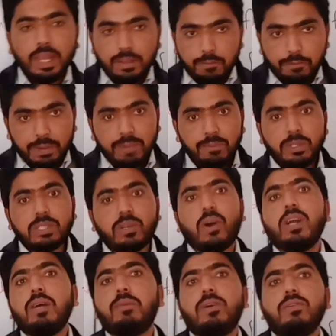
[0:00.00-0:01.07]
When we
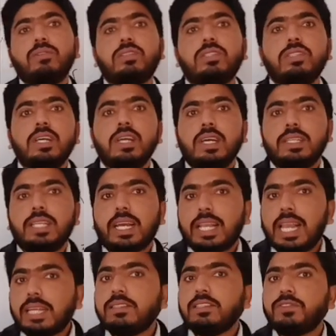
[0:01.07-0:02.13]
talk about the
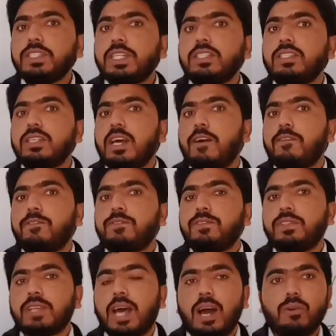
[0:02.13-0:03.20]
classification of
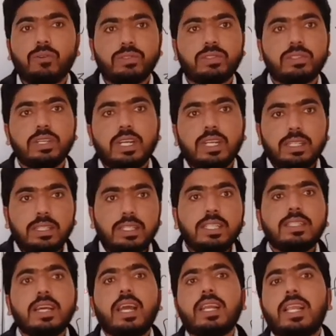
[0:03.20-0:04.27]
sounds,
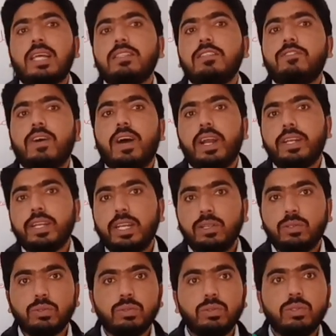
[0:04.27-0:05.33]
these are classified
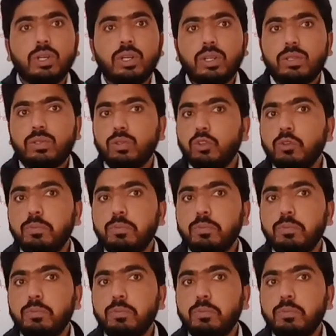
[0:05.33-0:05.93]
into two